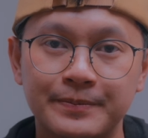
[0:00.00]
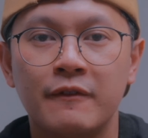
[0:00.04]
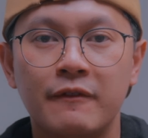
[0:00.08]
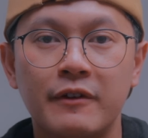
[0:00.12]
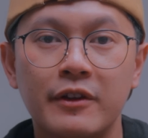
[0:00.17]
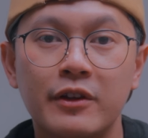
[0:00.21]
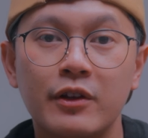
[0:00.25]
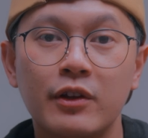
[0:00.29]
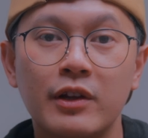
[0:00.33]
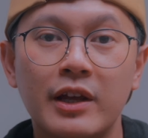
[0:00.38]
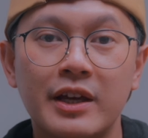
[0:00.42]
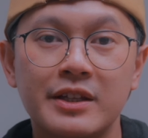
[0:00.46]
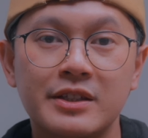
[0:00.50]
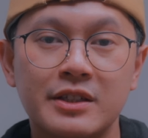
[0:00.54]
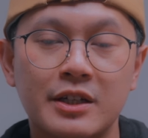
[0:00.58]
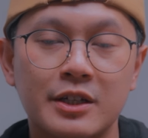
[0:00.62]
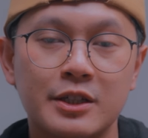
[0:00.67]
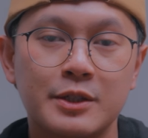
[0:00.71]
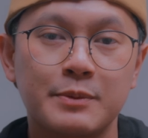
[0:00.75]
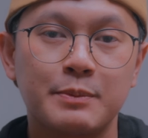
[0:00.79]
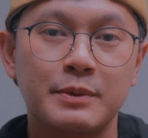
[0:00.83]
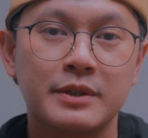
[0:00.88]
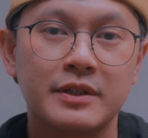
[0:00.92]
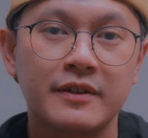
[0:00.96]
Video lights
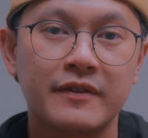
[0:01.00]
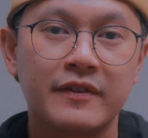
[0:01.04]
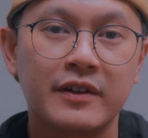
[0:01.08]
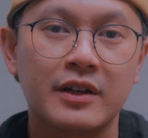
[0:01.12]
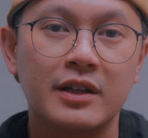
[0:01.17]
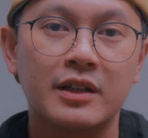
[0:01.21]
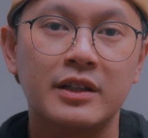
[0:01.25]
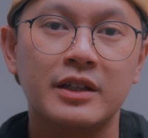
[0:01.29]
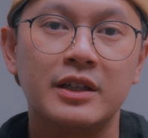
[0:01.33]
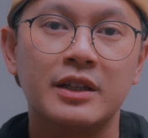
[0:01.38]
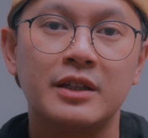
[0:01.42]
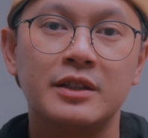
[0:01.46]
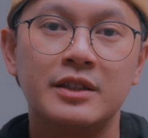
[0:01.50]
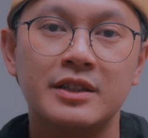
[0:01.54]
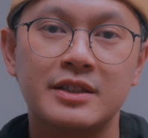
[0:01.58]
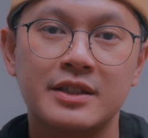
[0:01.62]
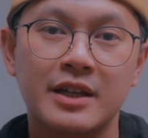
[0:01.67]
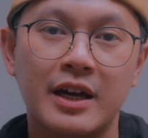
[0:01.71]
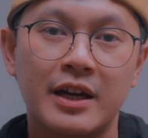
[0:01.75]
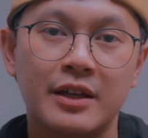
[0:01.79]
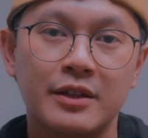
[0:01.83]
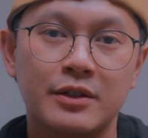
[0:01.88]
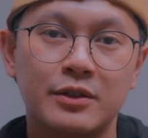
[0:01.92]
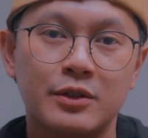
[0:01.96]
are specifically
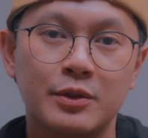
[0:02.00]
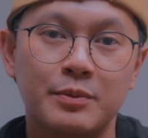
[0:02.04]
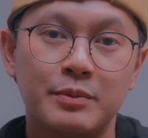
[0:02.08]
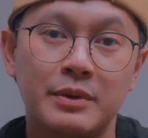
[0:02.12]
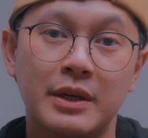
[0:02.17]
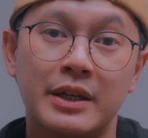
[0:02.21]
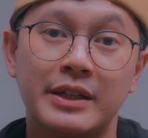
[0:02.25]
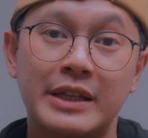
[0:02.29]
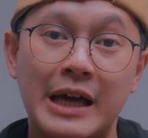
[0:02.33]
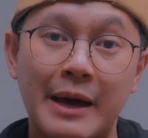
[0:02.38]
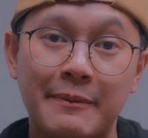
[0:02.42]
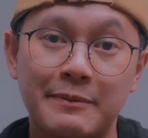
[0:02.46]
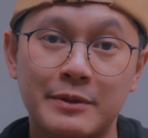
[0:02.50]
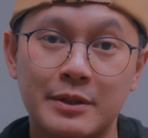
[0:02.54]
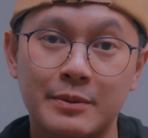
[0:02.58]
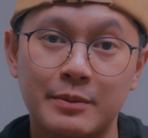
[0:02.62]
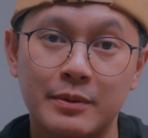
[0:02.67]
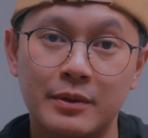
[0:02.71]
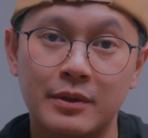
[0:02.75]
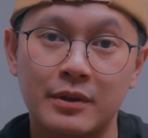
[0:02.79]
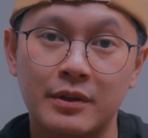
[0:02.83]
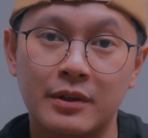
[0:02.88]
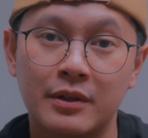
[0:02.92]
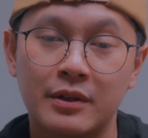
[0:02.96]
designed to be
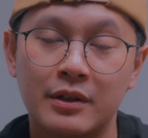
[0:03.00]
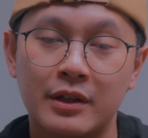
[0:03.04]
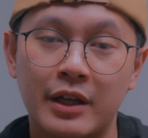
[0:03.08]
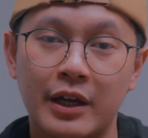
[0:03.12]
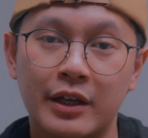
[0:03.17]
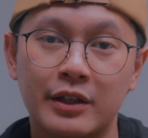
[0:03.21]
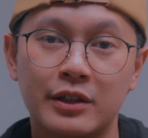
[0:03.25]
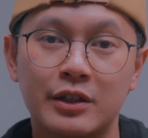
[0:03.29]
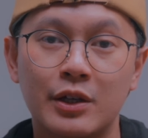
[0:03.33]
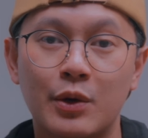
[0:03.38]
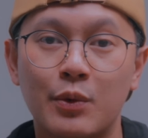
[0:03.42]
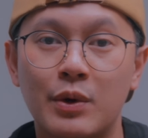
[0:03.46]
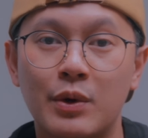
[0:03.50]
adaptable, like the